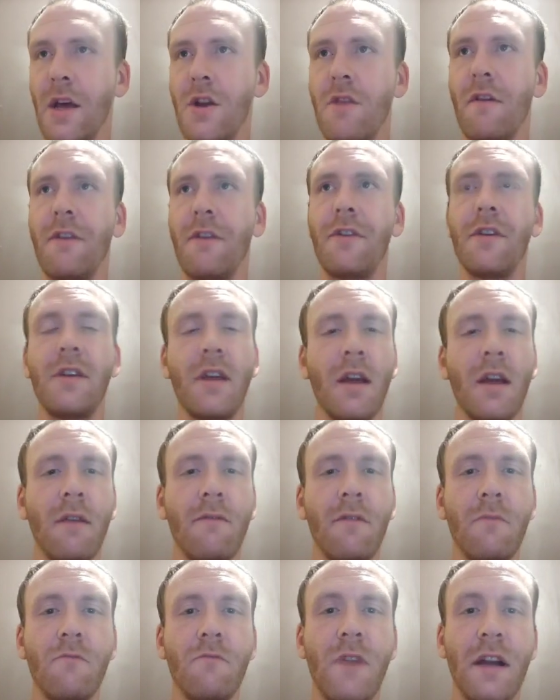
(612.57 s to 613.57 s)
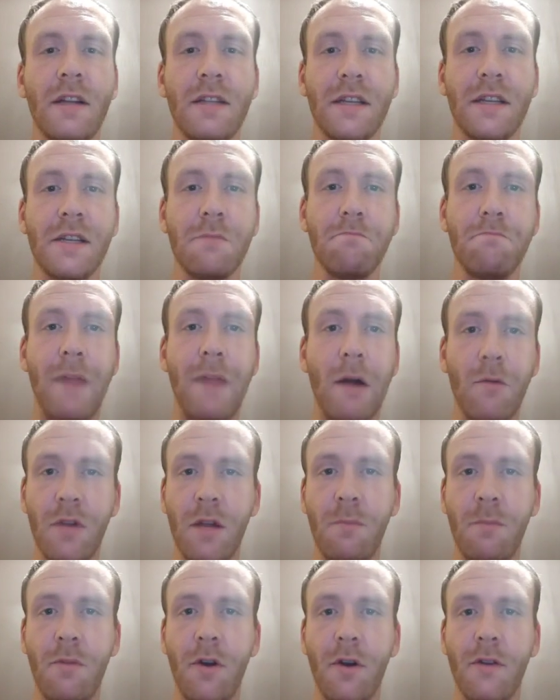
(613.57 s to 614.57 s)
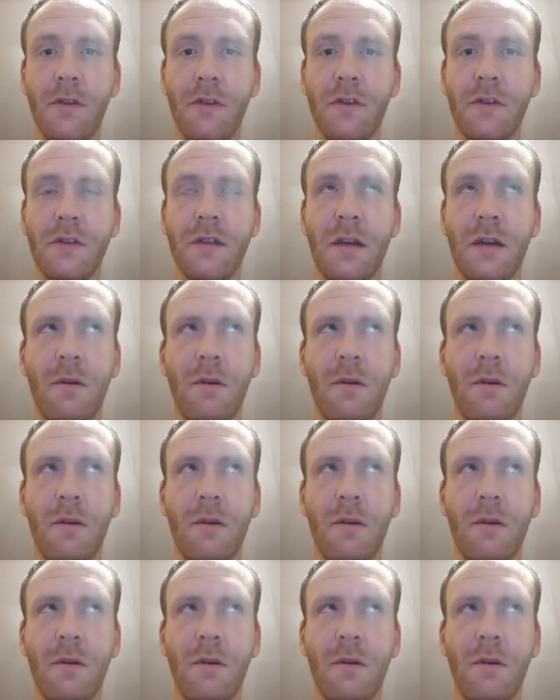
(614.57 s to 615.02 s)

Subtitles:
Another thing you get from ranked is bounty points.